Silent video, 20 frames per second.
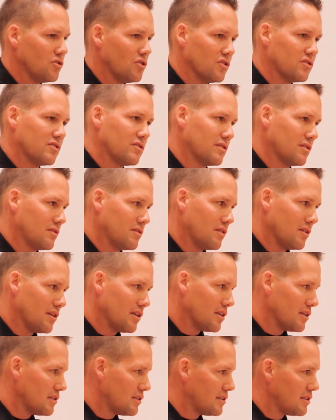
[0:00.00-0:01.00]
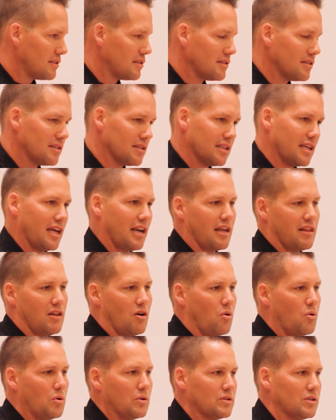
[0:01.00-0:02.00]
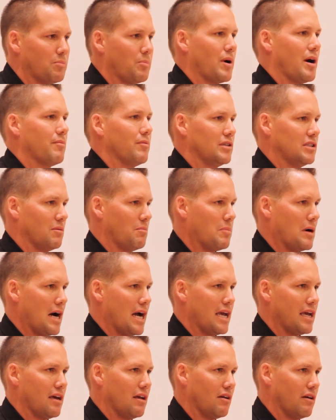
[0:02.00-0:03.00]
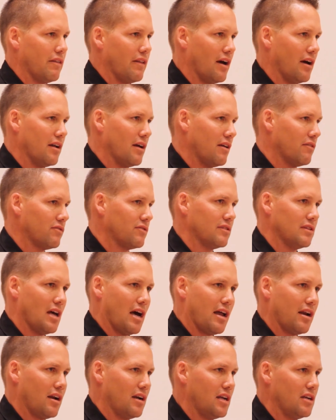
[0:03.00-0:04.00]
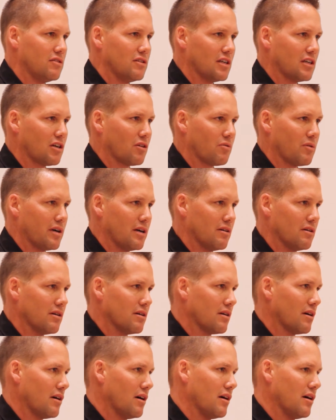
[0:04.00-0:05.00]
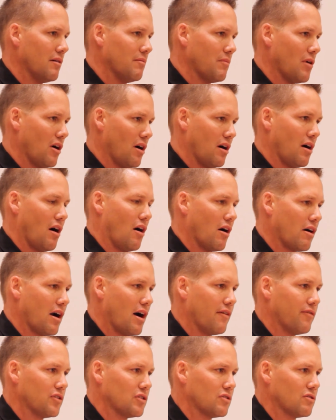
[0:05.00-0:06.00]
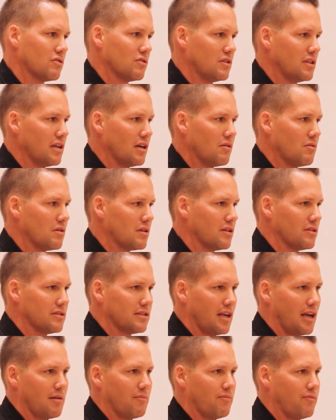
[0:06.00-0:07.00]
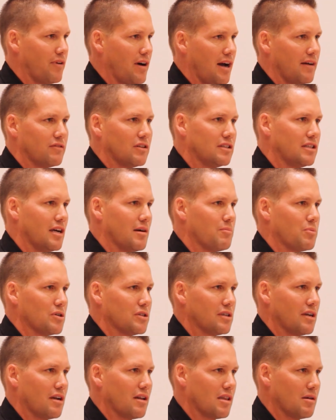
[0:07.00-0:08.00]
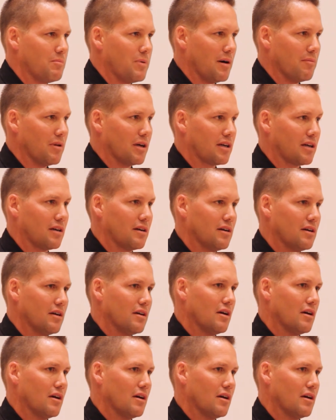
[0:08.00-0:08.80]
just getting the whole department to buy in on that. It's not an easy career. Um, our officers deal with the same 5 to 10% of the public